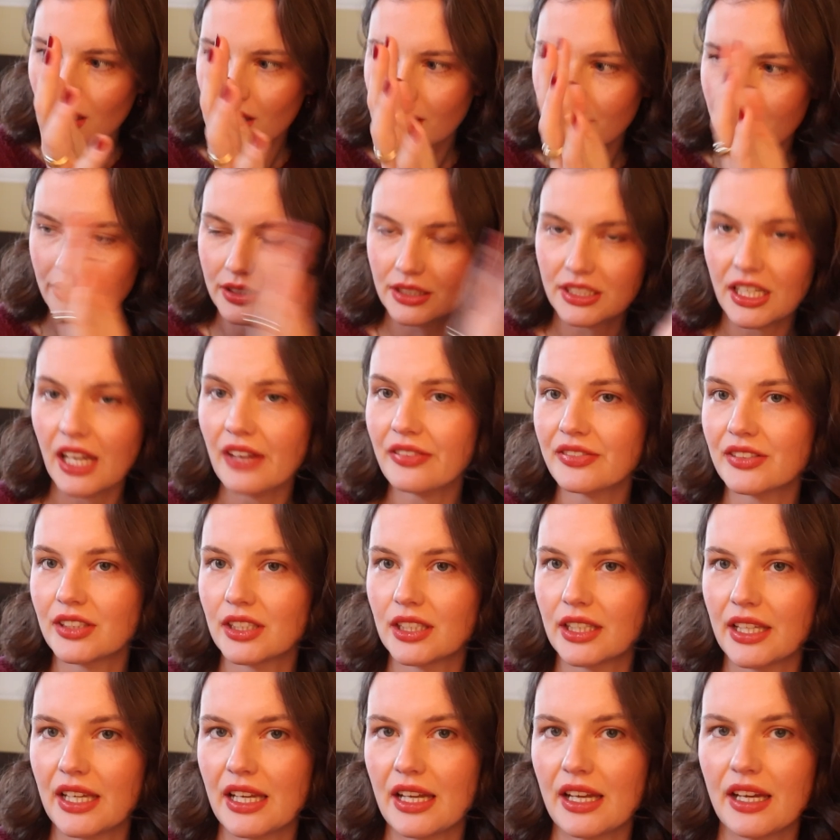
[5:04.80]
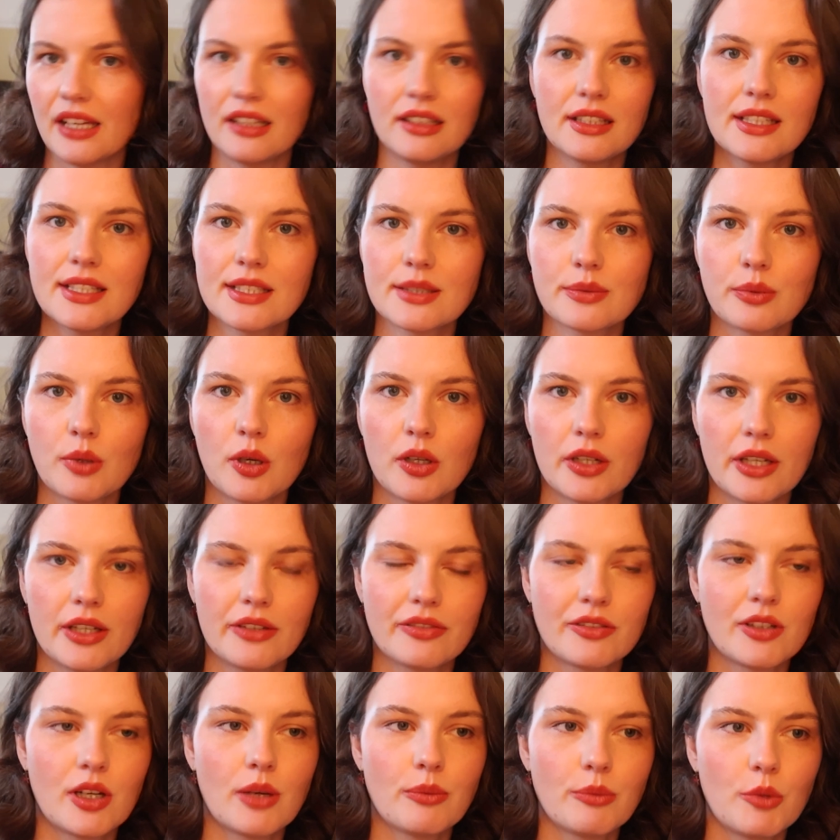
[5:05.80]
there are definitely at least one
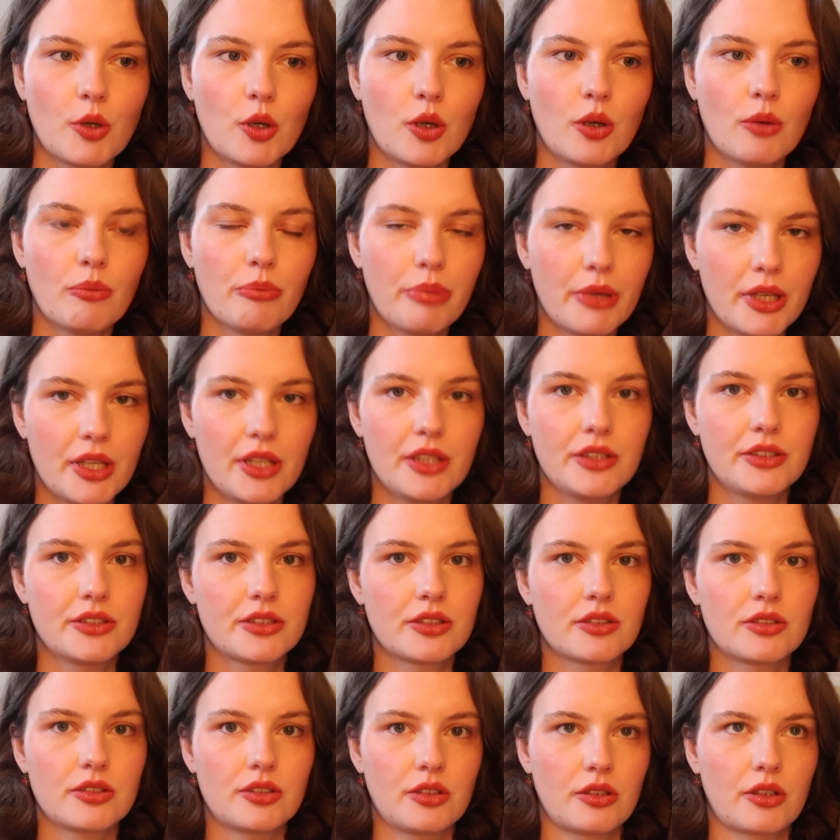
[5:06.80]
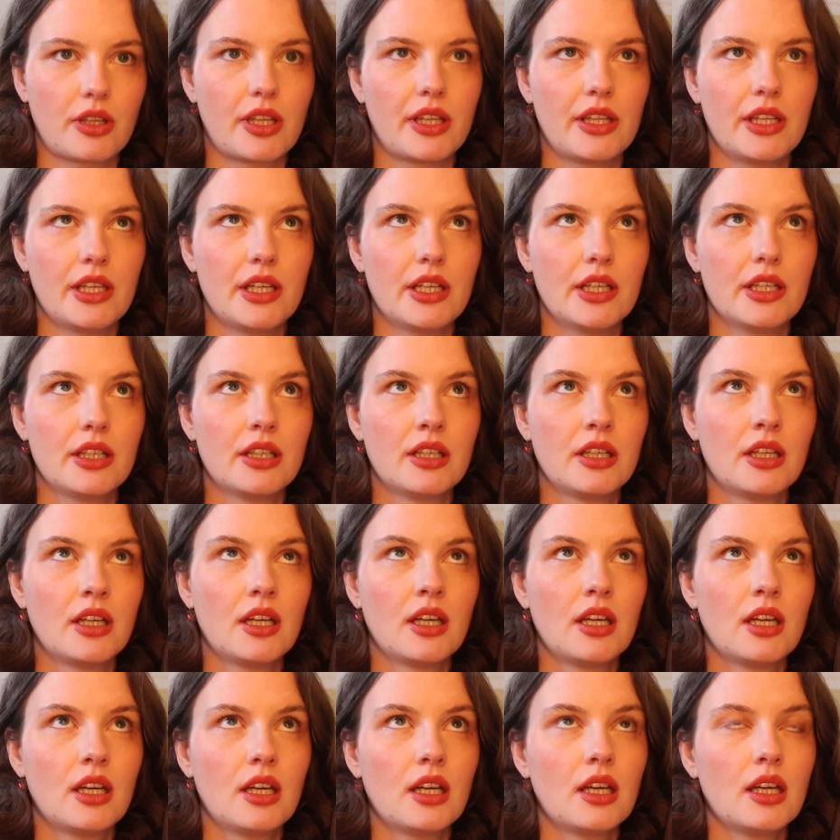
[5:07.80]
if not more birds stuck in there.
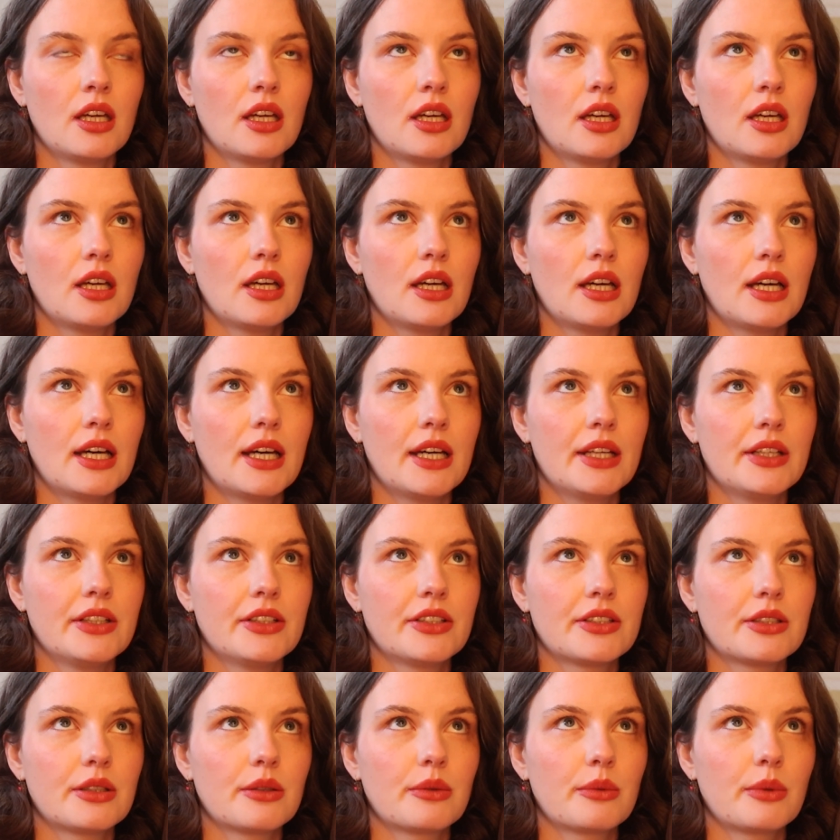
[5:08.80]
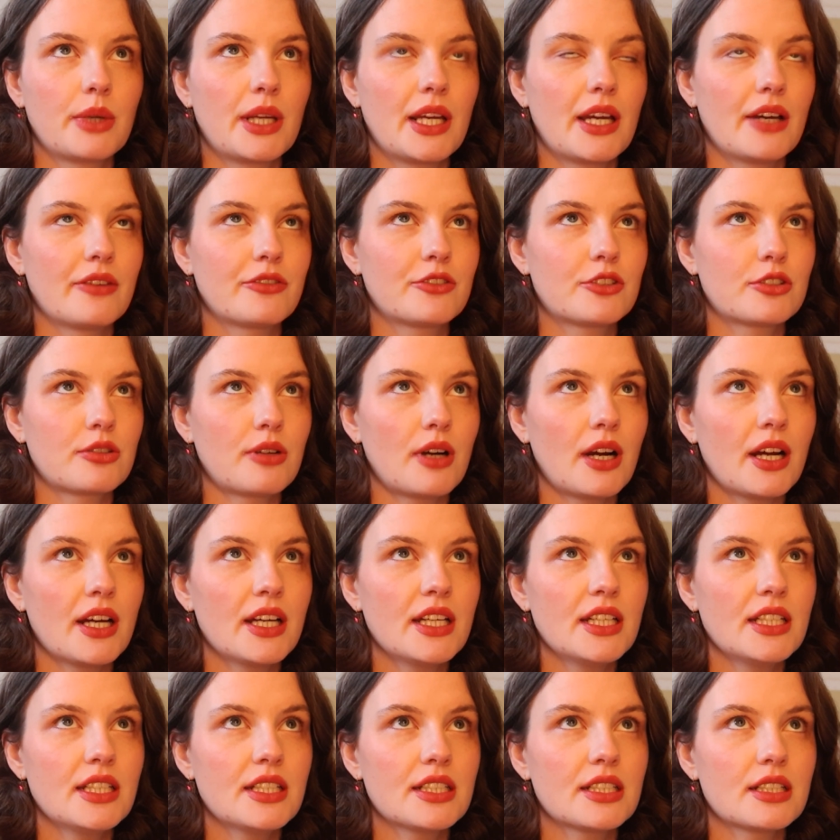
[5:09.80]
And we have
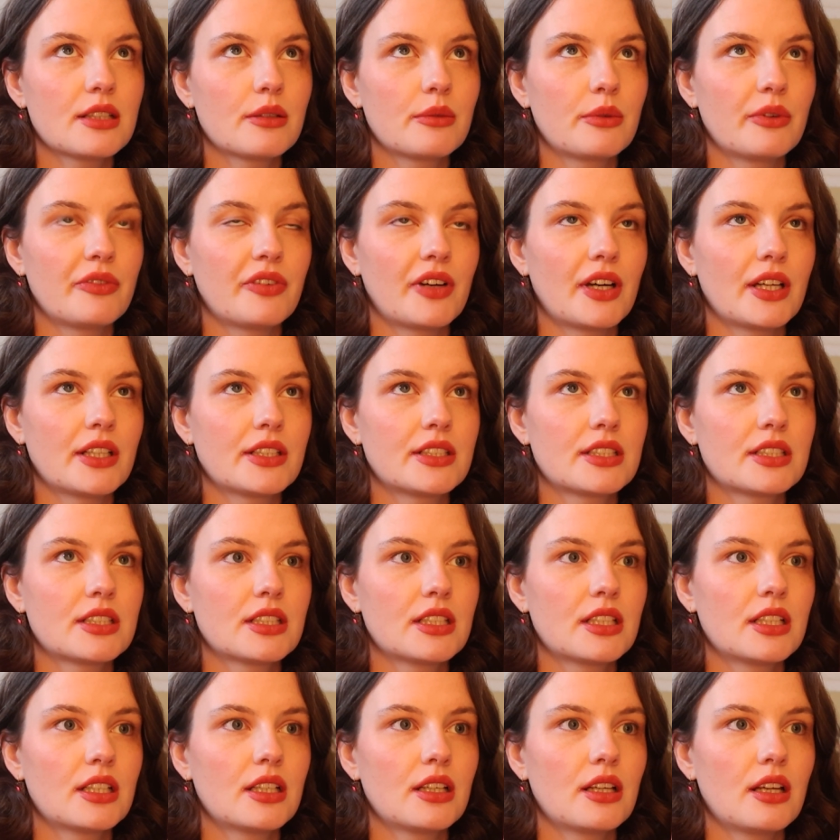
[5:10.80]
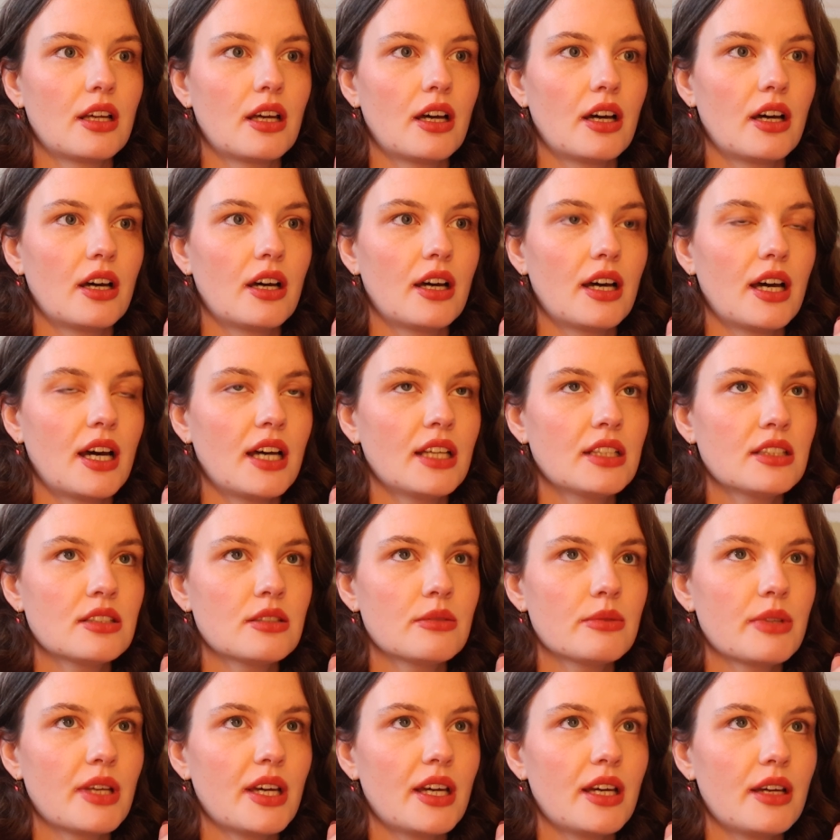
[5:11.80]
tried, we've had our hands
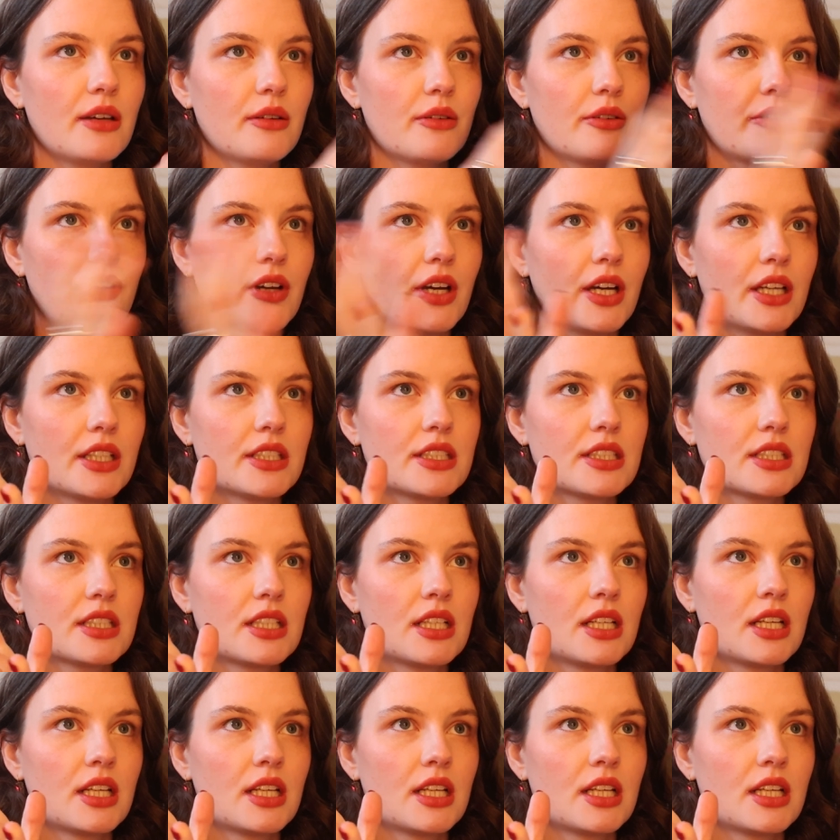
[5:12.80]
up there, we've had